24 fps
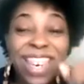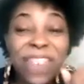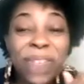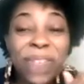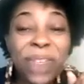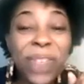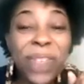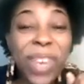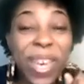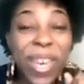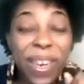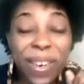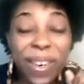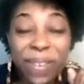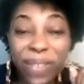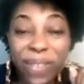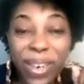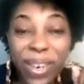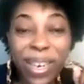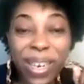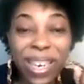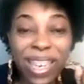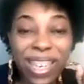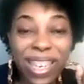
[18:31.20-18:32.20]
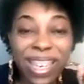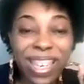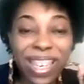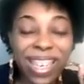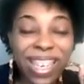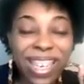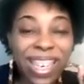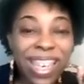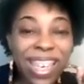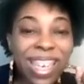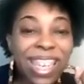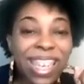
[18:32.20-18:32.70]
Very, very
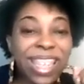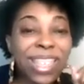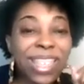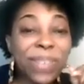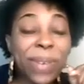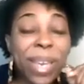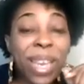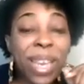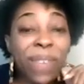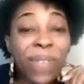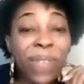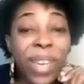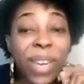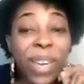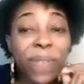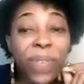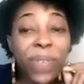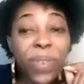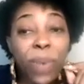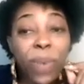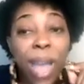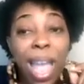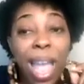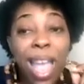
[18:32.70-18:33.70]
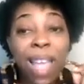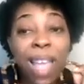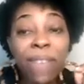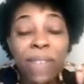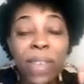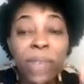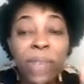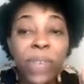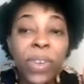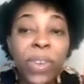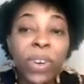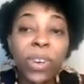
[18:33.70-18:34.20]
good. So even if
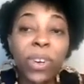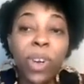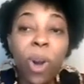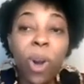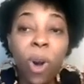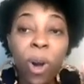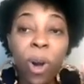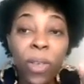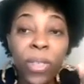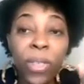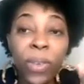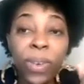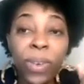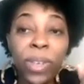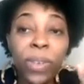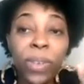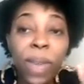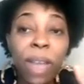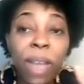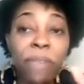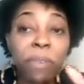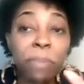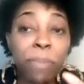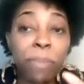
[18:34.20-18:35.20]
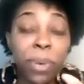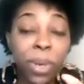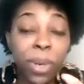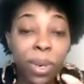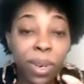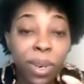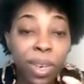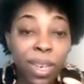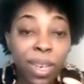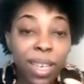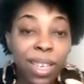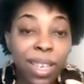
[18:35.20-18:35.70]
you're an author and you have a
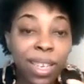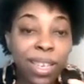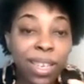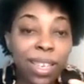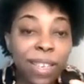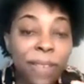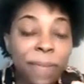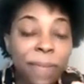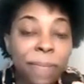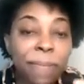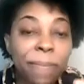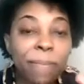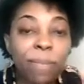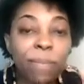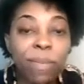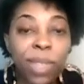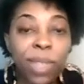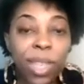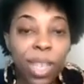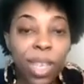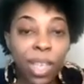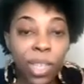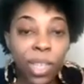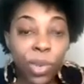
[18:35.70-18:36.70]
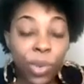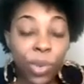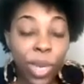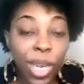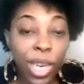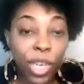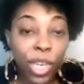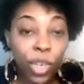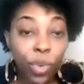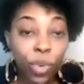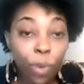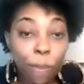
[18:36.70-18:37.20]
book, you
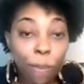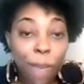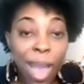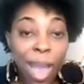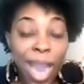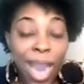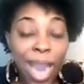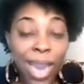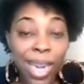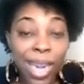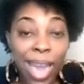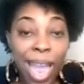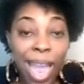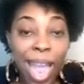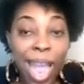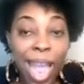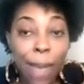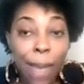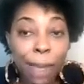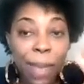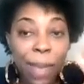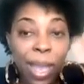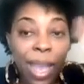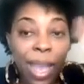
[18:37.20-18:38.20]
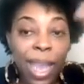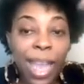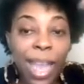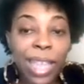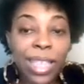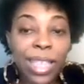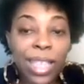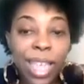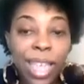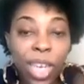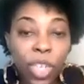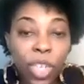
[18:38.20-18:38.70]
can do band app,
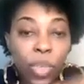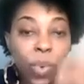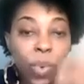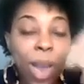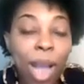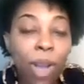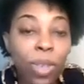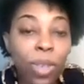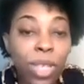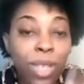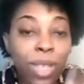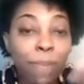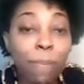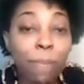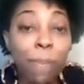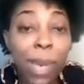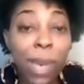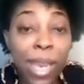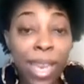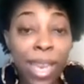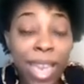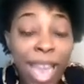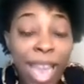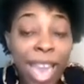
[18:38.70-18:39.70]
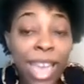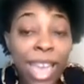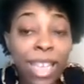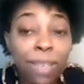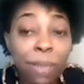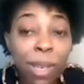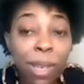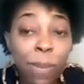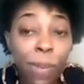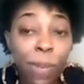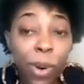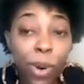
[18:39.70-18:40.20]
schedule out some
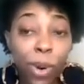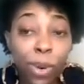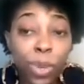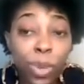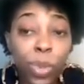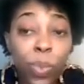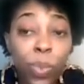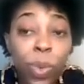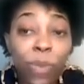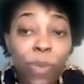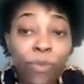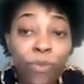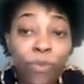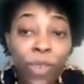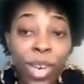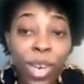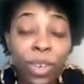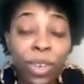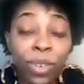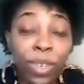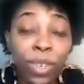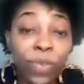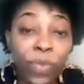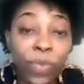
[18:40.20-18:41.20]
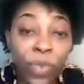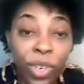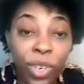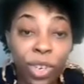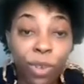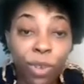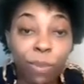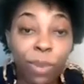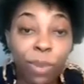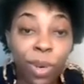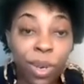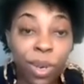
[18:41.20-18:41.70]
engagement posts with readers for
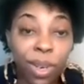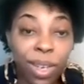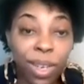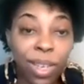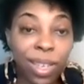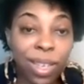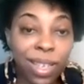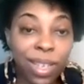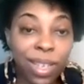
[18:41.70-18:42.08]
your book.